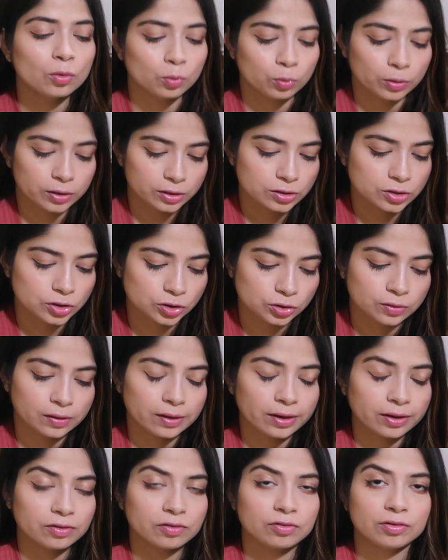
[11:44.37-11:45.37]
will do
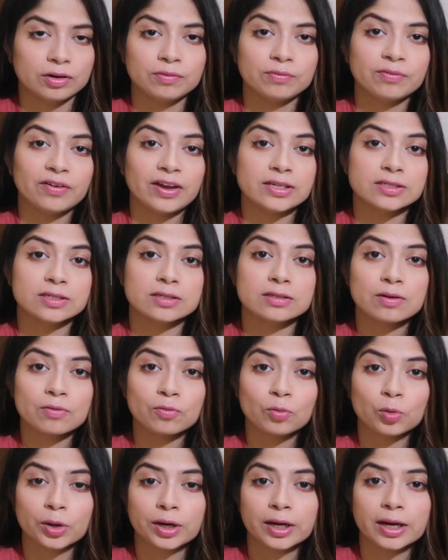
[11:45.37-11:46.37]
like 3 phases of
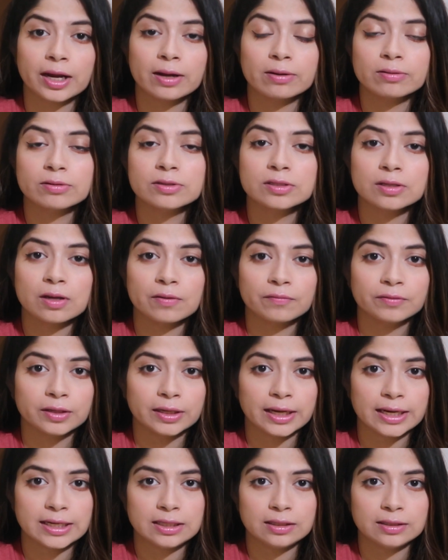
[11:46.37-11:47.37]
workouts of the
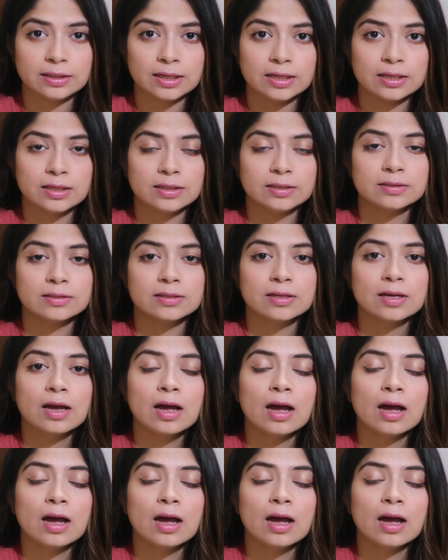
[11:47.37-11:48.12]
80 days.